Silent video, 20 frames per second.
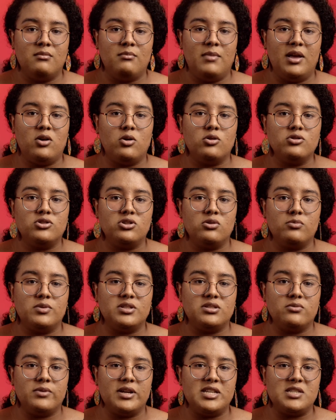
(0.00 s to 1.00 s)
My culture
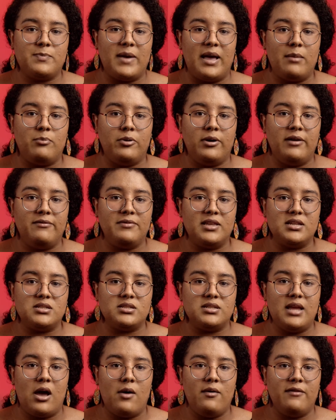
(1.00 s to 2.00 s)
was erased by
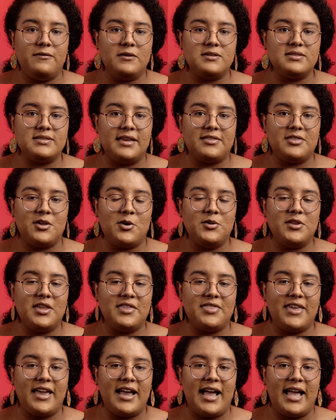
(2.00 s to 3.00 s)
privilege, and now it feels like the
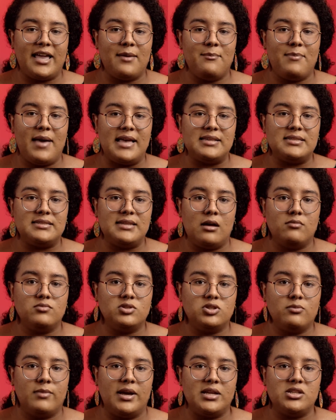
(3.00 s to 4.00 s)
only thing I can pass
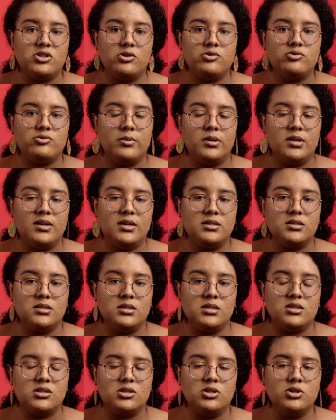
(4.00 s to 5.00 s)
down to my children is
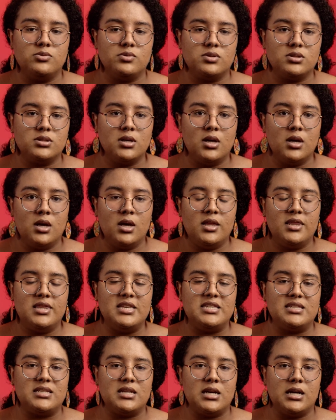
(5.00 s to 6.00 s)
this noose,
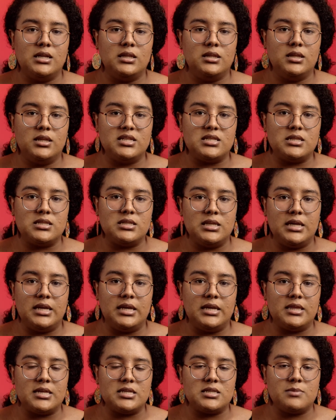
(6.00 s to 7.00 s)
this gun, this
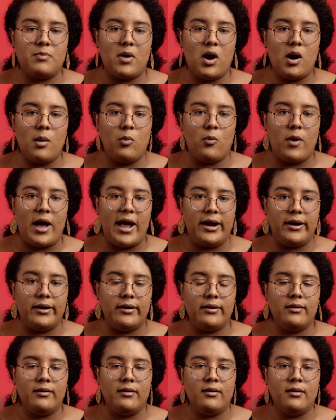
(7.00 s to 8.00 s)
knee, this barbed
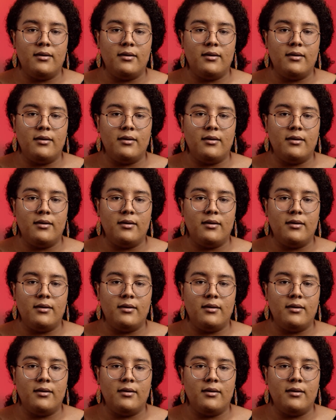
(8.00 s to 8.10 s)
wire.